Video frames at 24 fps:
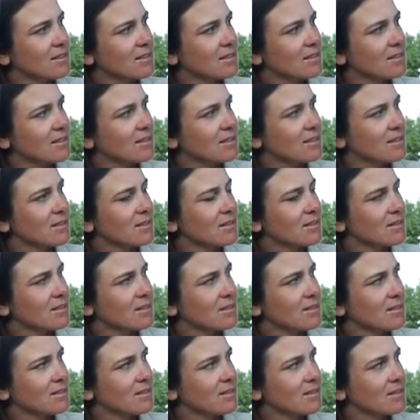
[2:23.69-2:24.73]

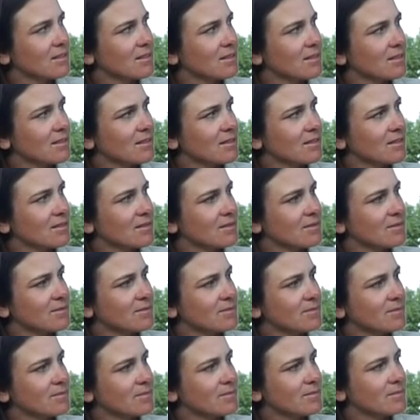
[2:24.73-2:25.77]

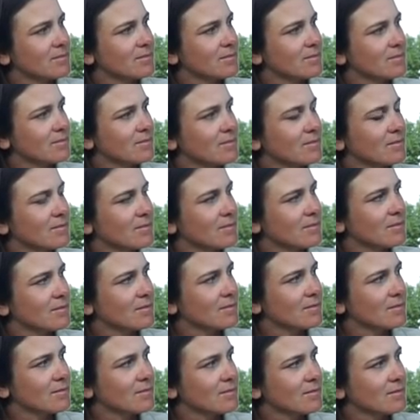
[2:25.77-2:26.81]

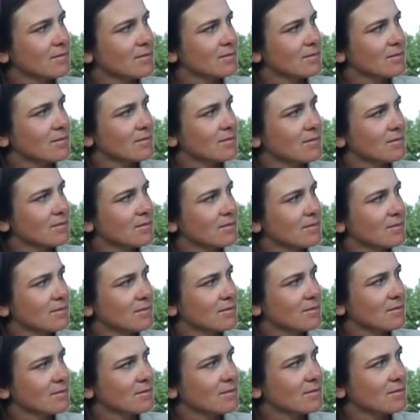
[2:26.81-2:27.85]

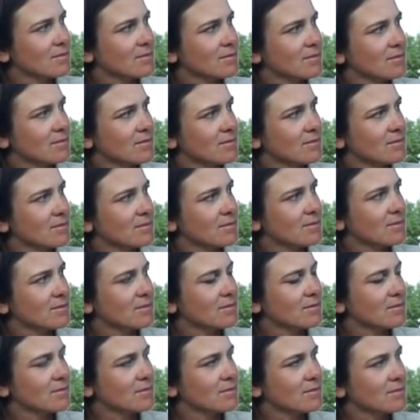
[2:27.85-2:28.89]

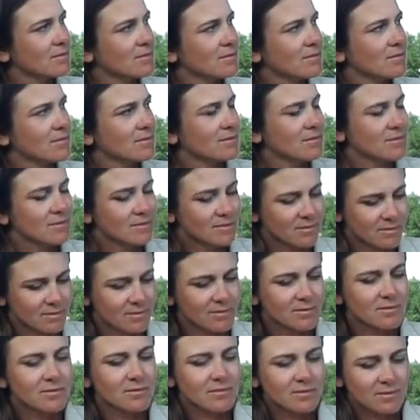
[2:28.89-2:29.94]

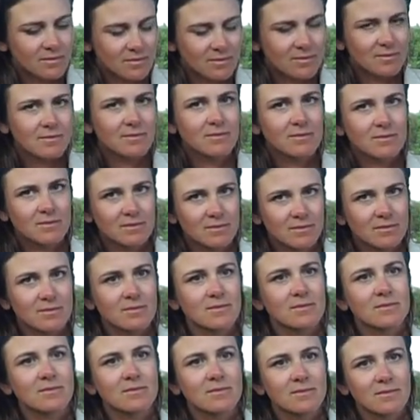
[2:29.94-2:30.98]

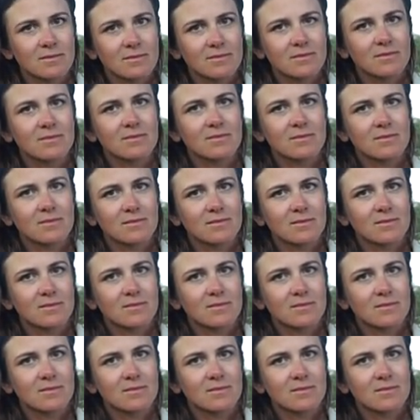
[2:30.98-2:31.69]
(silent)